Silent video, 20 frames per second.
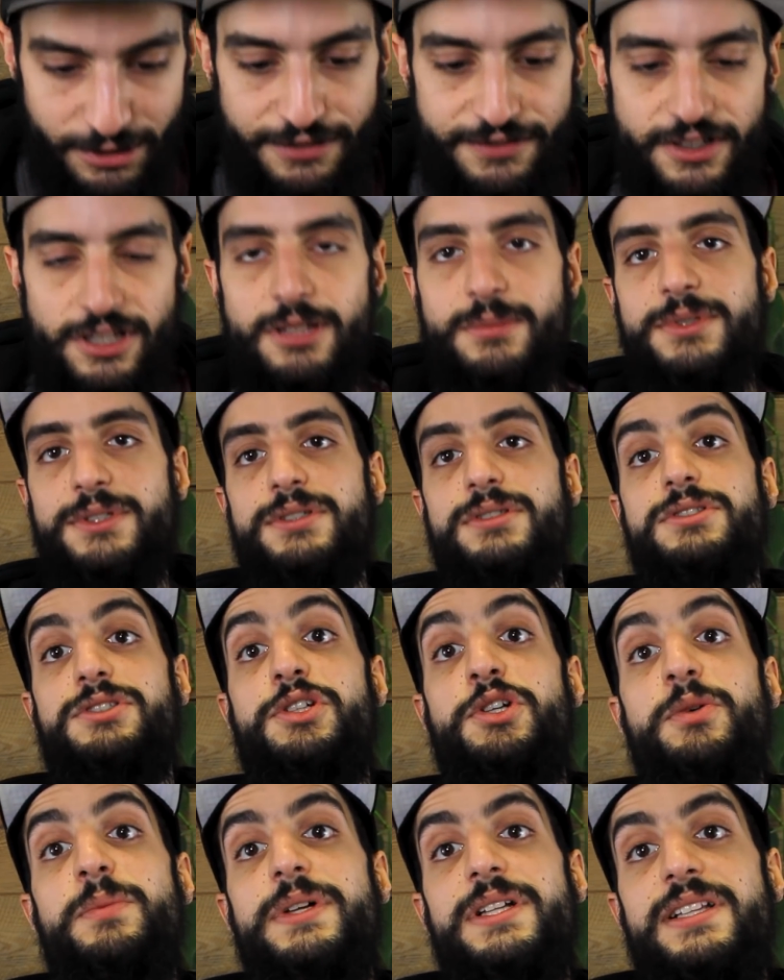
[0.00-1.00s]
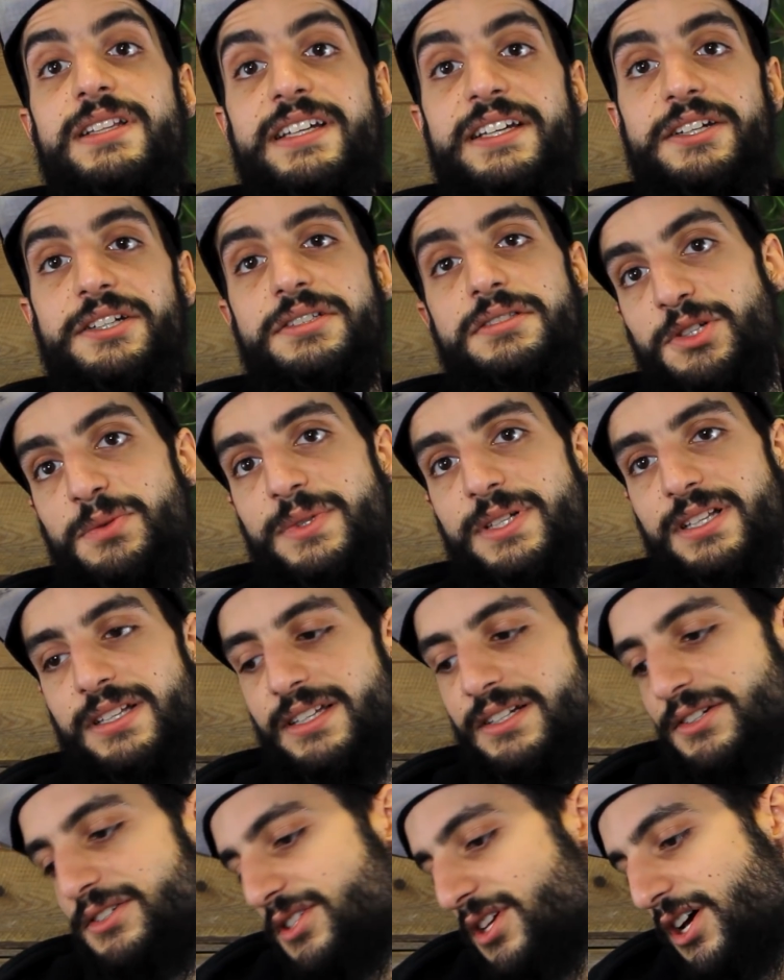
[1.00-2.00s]
refillable 2 milliliters. 2
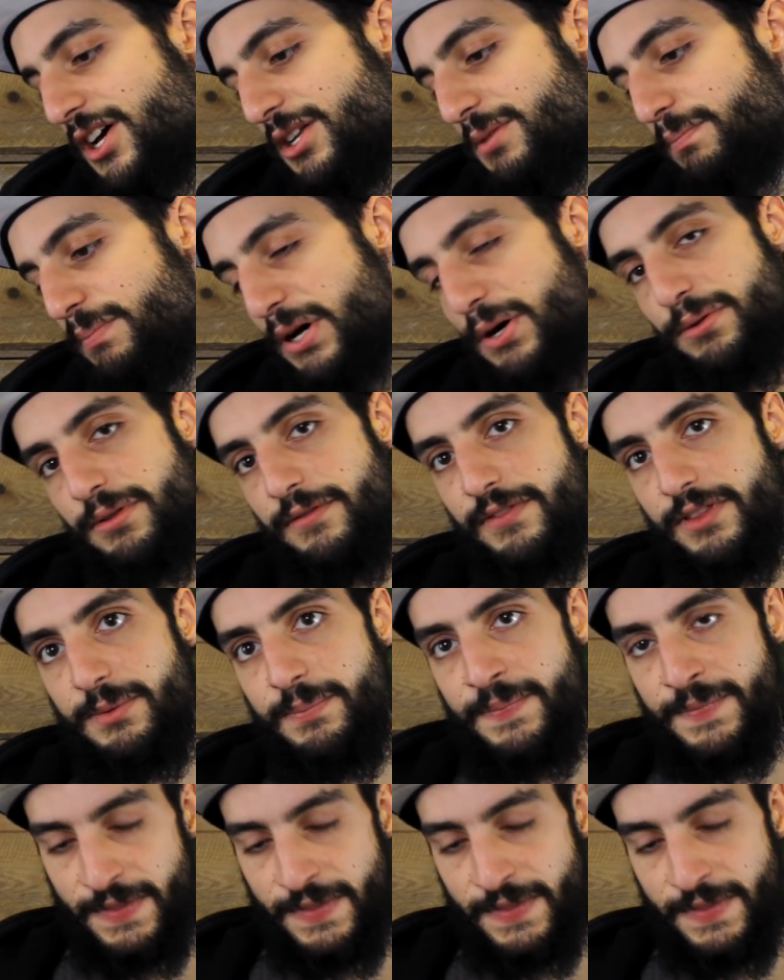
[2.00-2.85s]
milliliters on both of them.